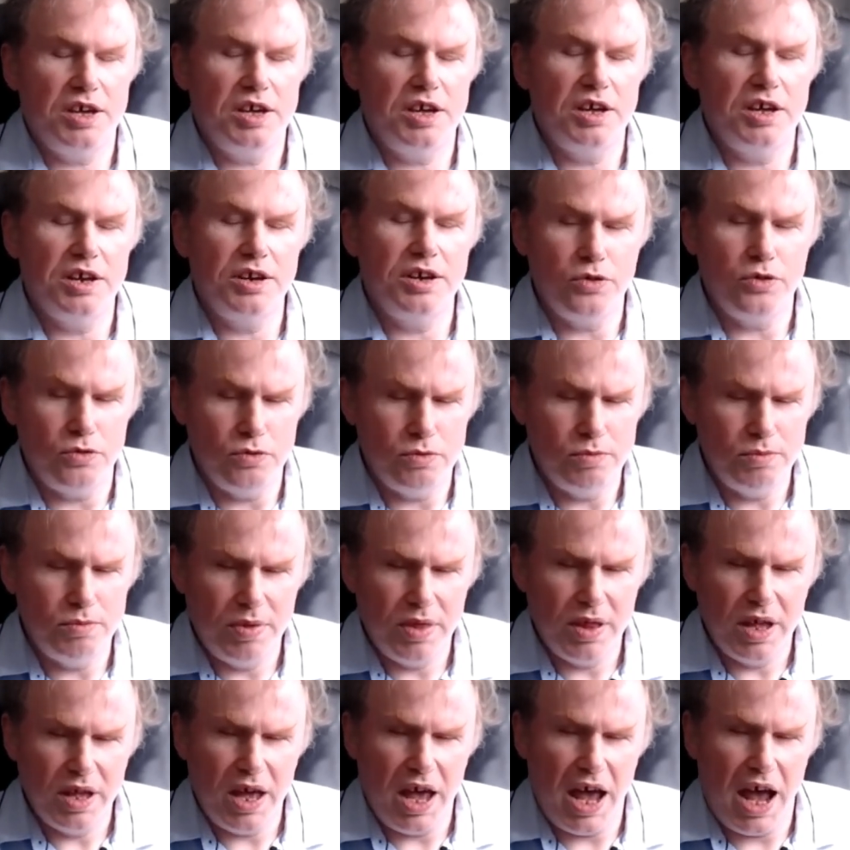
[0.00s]
Kindle
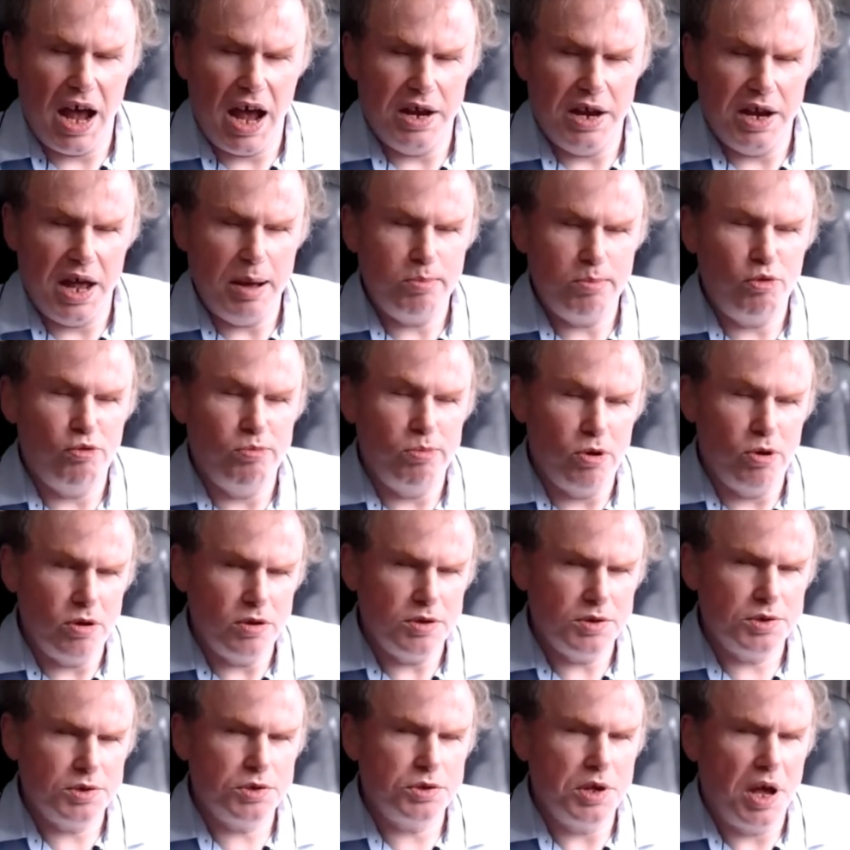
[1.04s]
and Apple
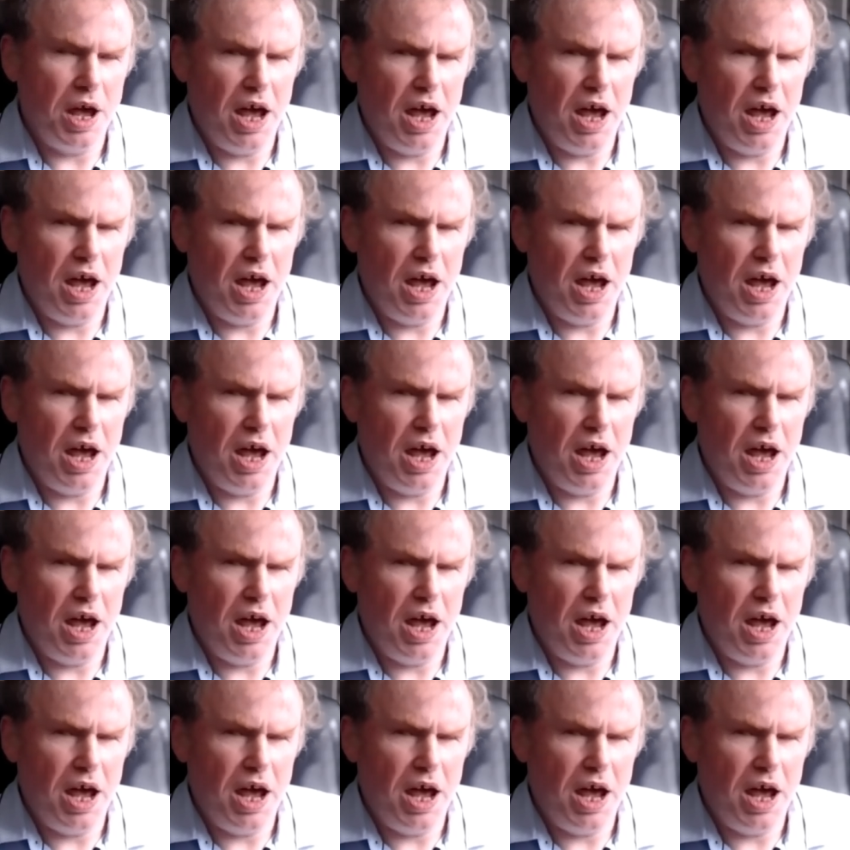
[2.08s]
Books,